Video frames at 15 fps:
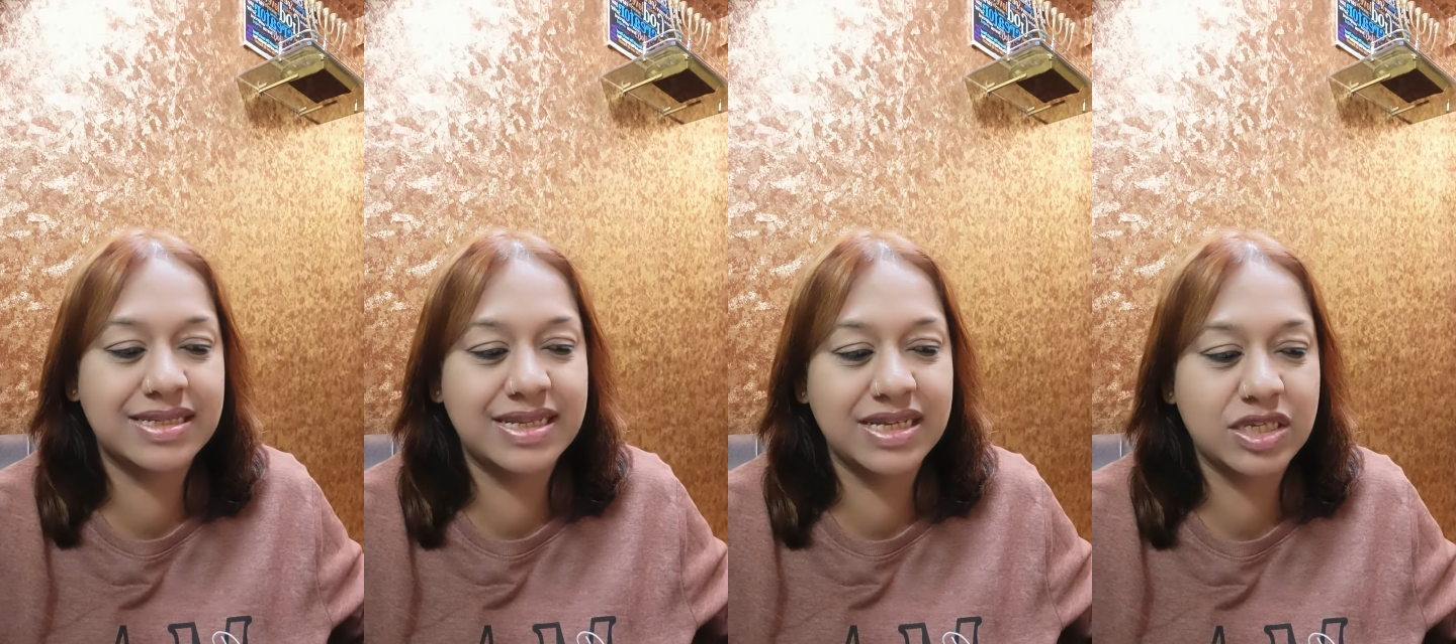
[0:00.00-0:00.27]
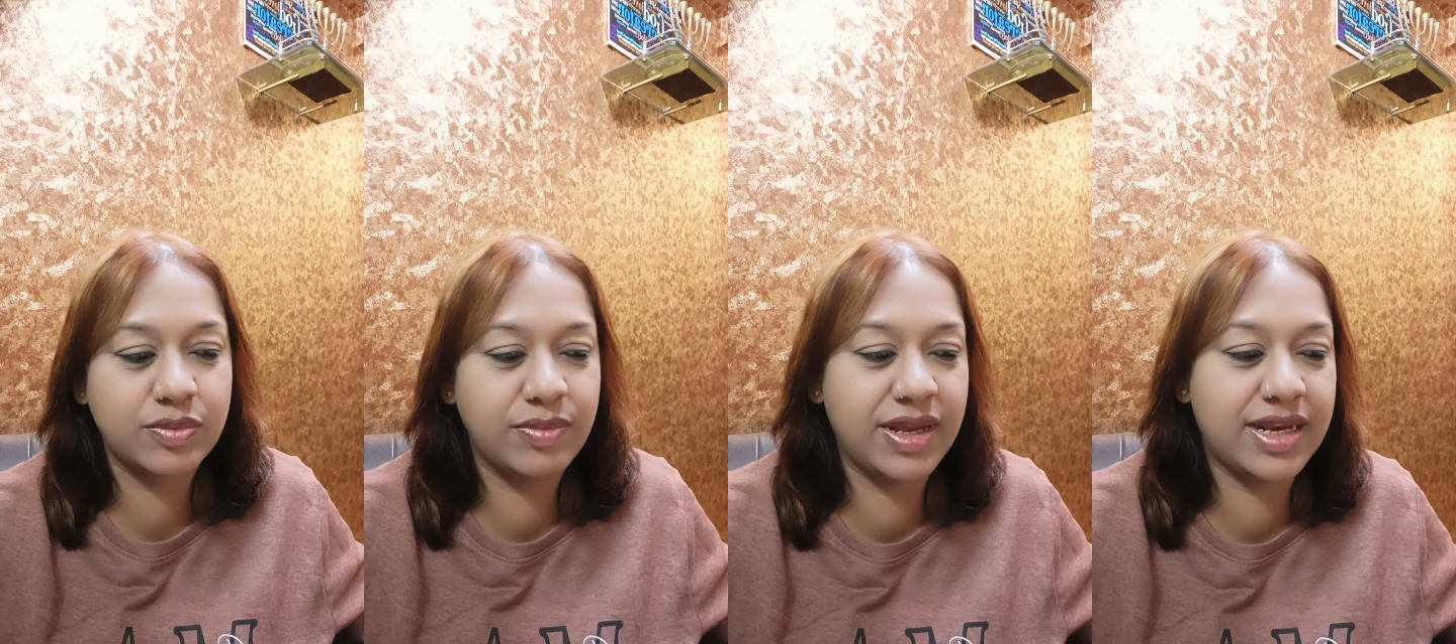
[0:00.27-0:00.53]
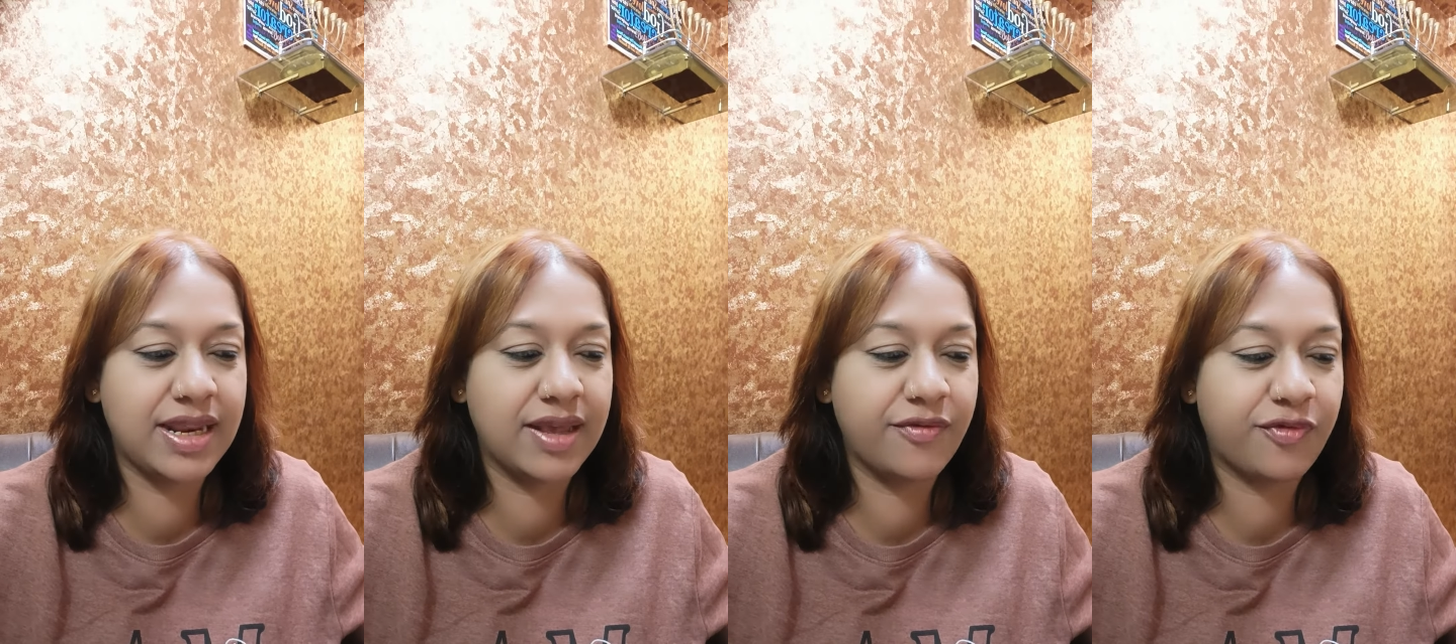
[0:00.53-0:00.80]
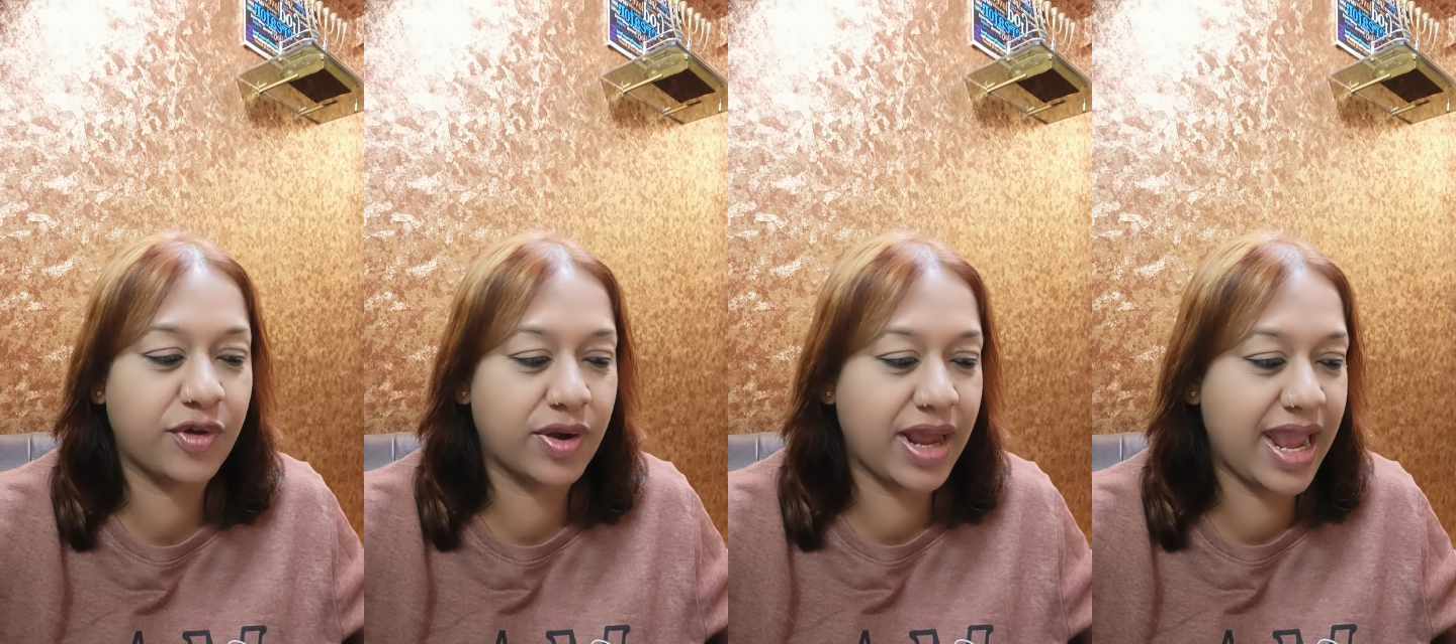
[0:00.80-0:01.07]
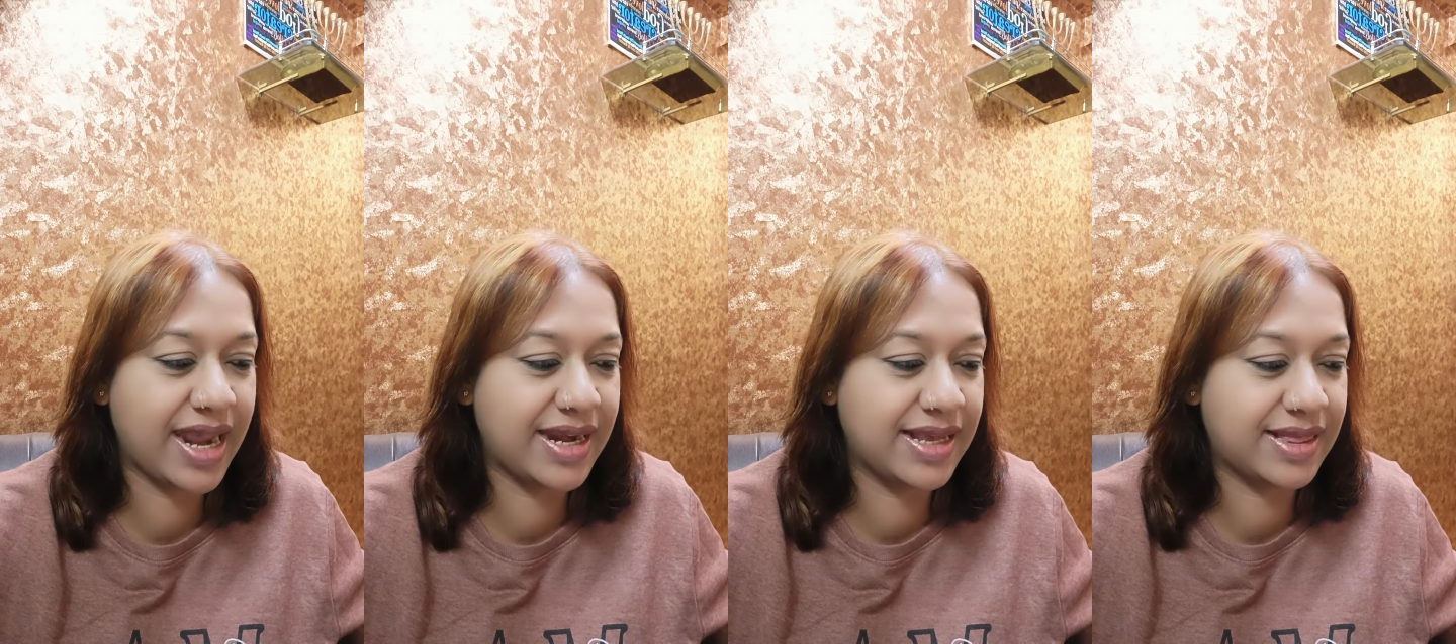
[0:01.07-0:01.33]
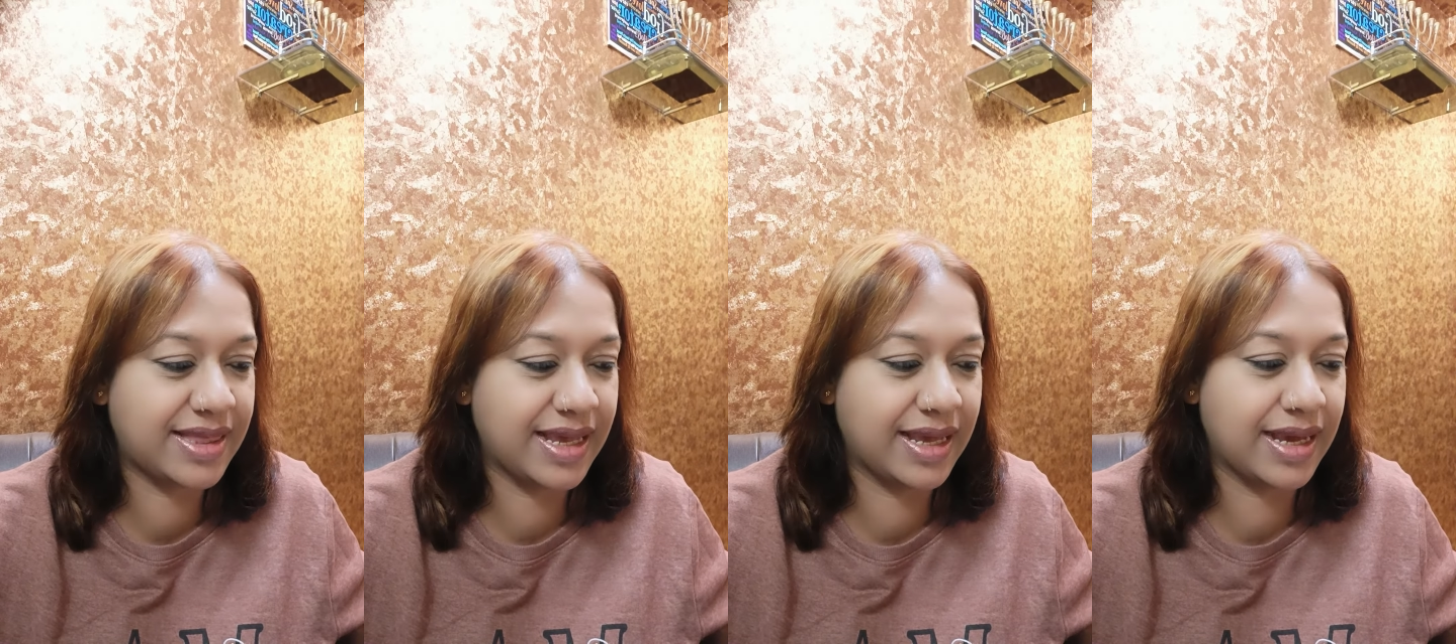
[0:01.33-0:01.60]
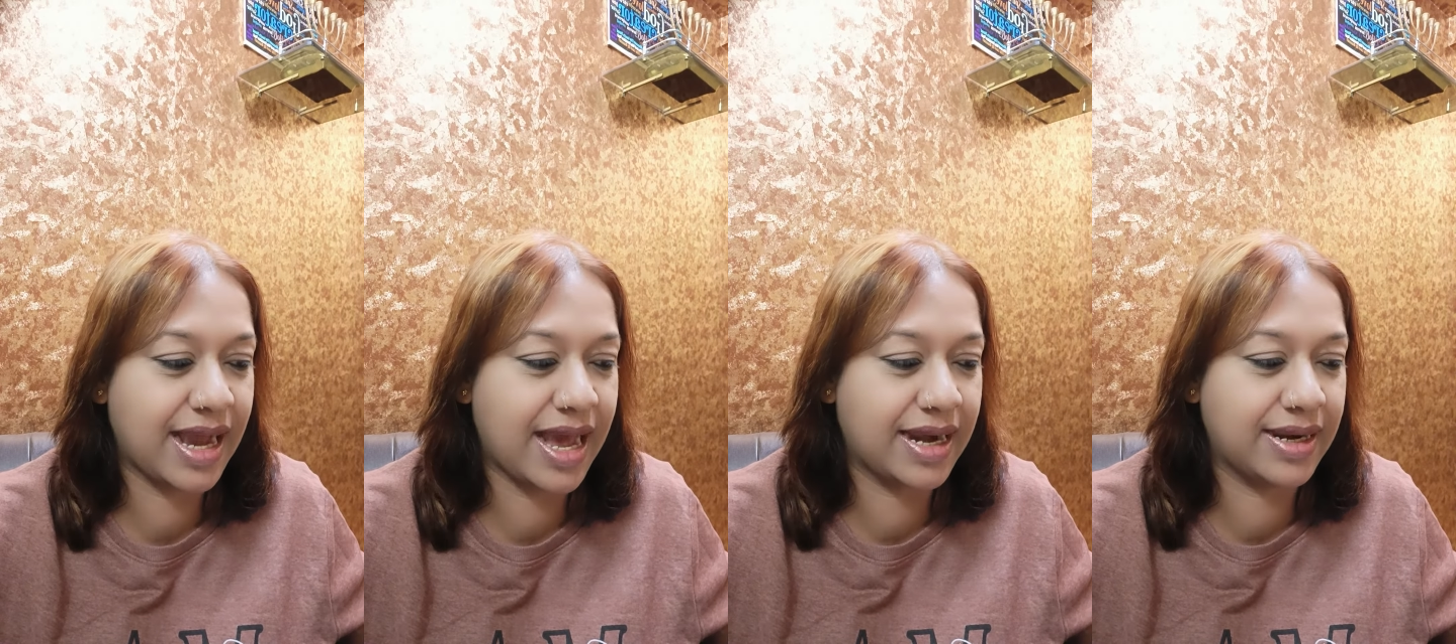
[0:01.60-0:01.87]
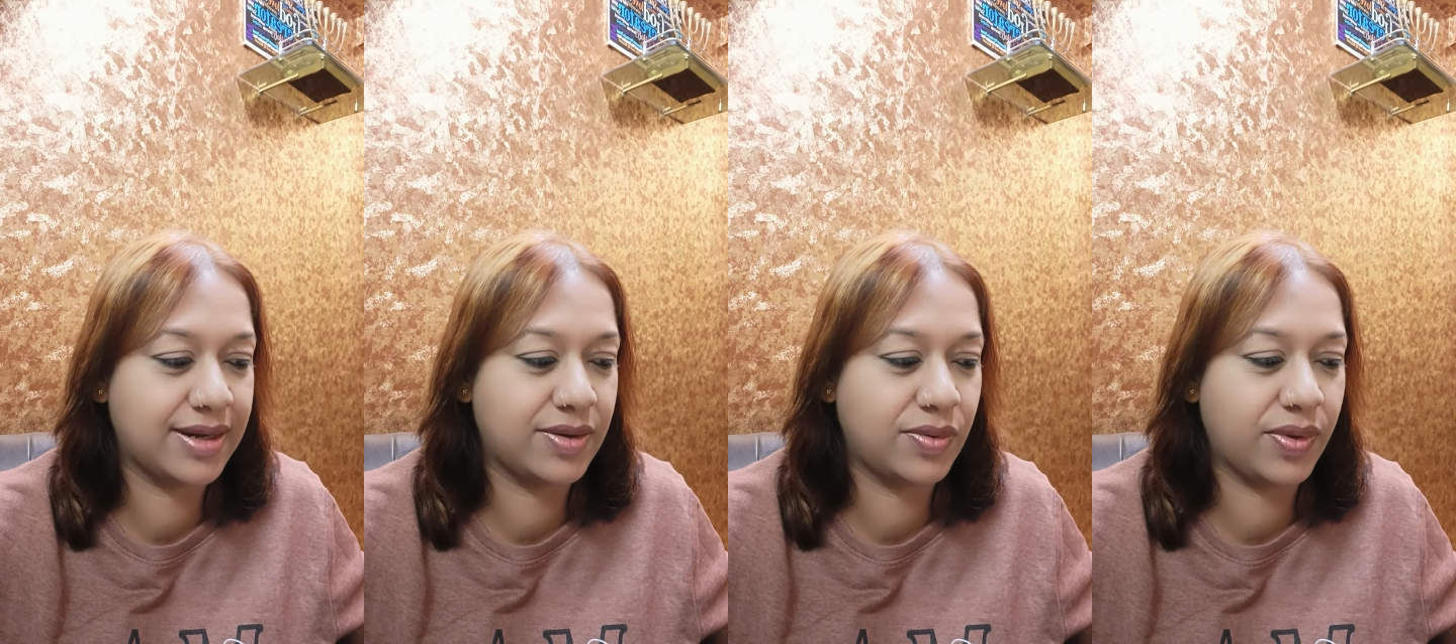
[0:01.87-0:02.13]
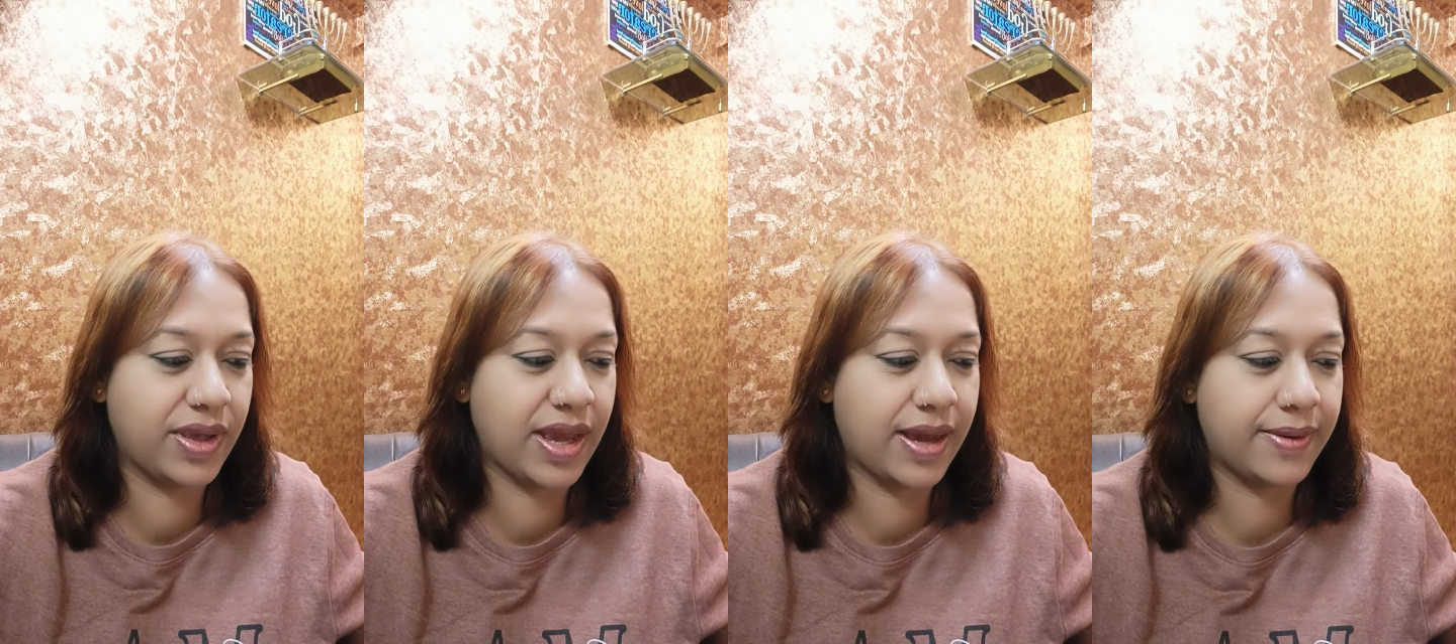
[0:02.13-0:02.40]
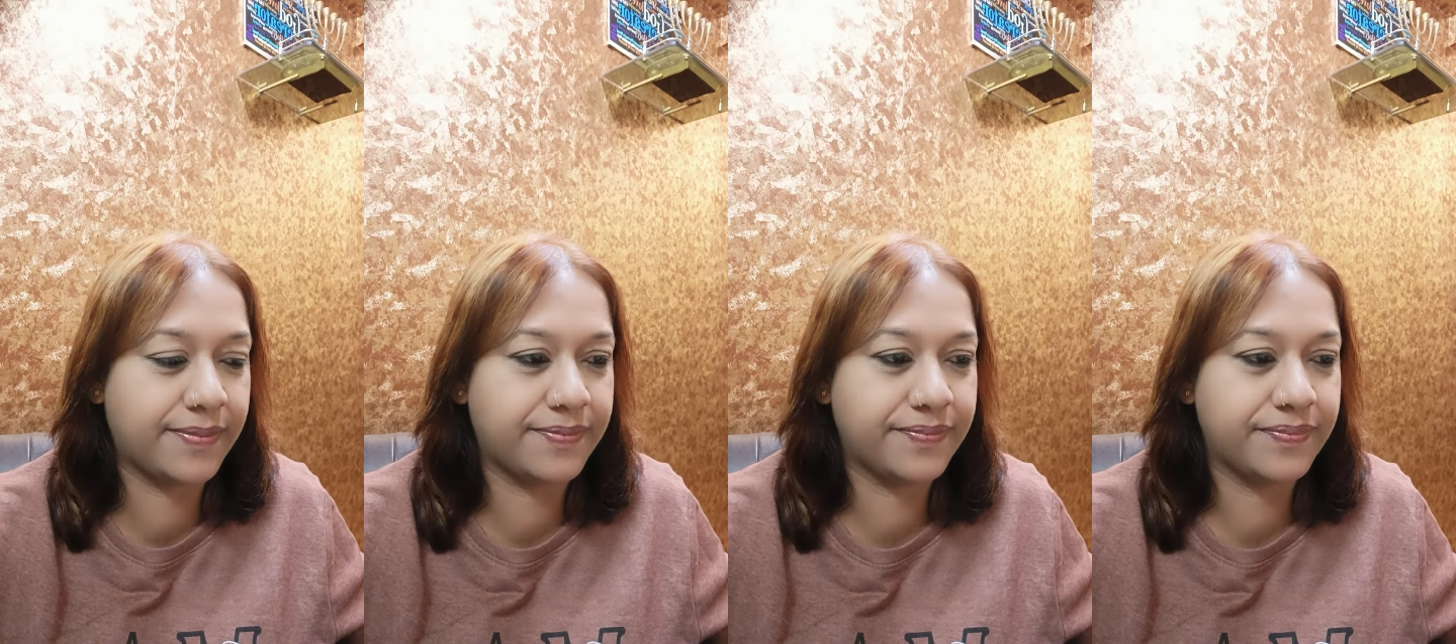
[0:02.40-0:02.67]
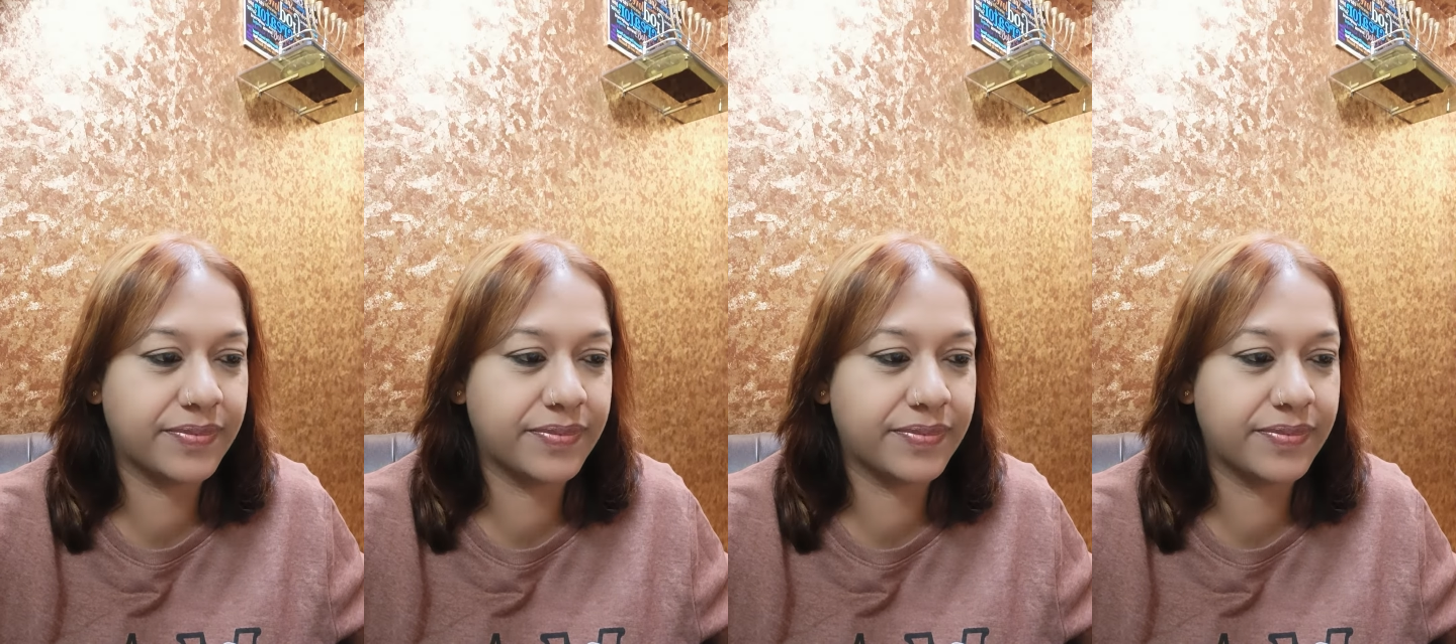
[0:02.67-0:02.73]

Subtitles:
this meeting for anything. Hallelujah.